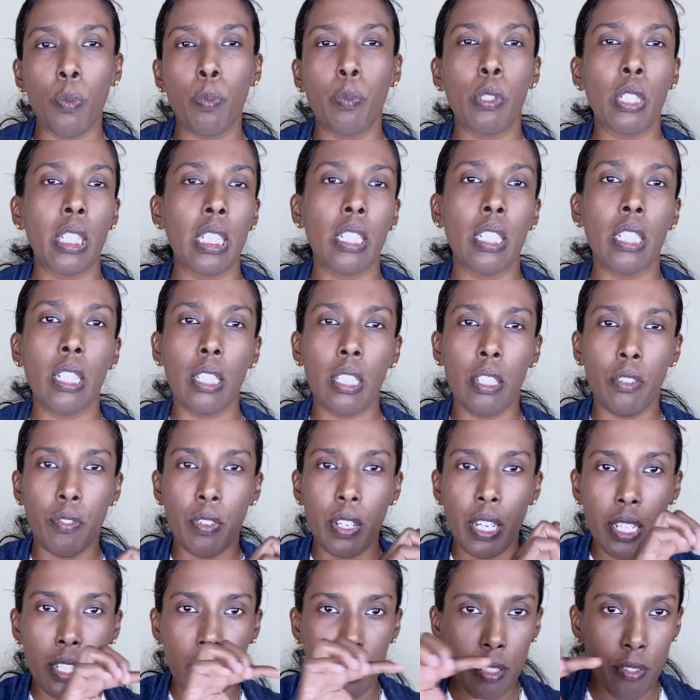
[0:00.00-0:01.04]
put it on the
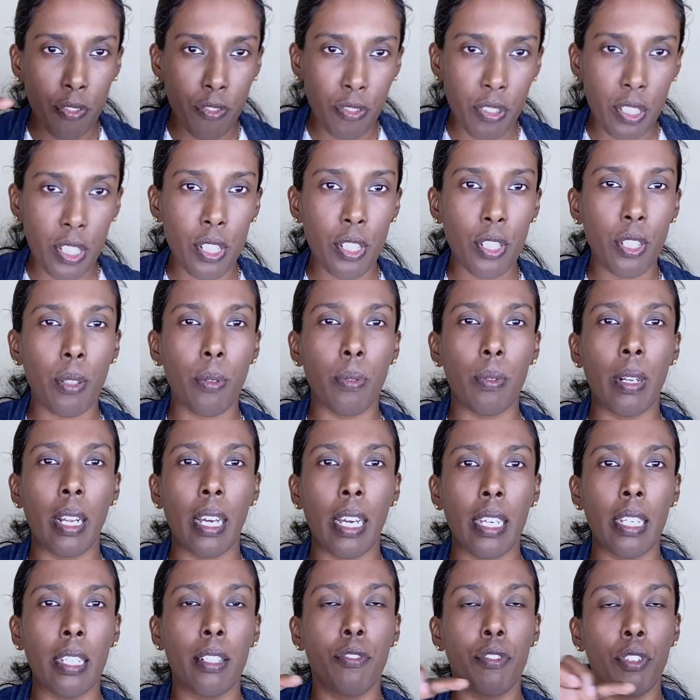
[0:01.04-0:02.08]
very first
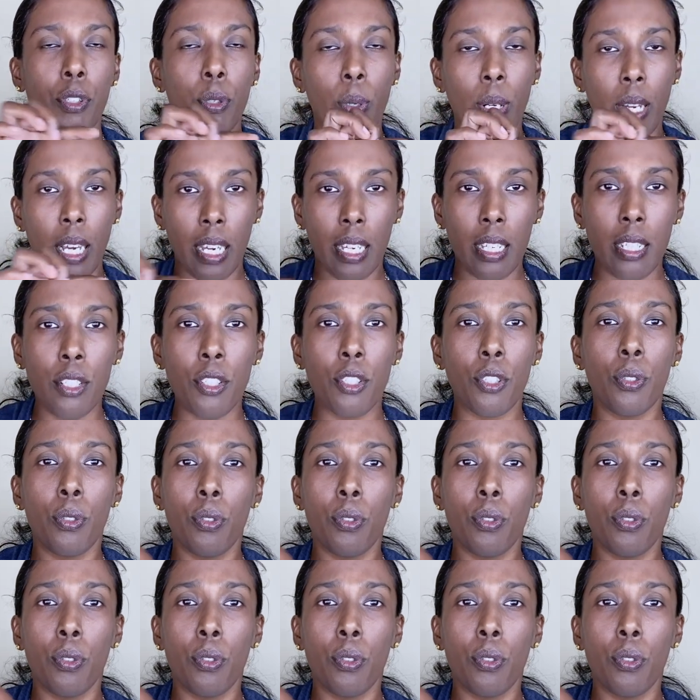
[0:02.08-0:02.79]
line, few lines.